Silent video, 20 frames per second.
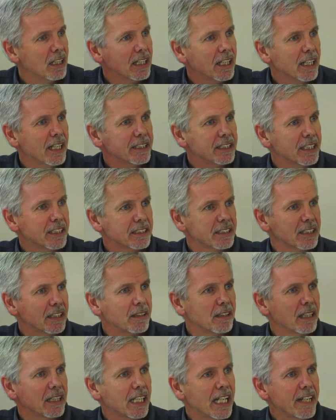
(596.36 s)
it is
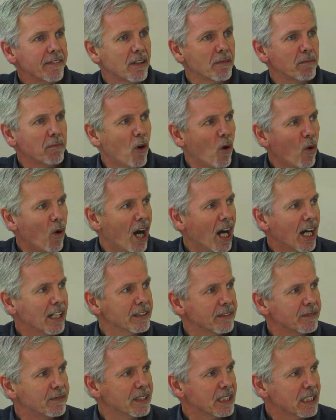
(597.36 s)
even more
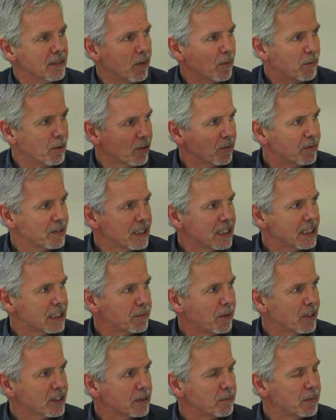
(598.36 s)
unforgivable. He's
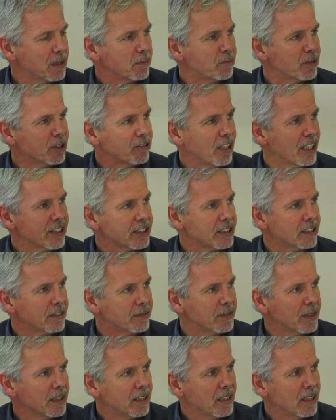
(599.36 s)
supposed to be a progressive.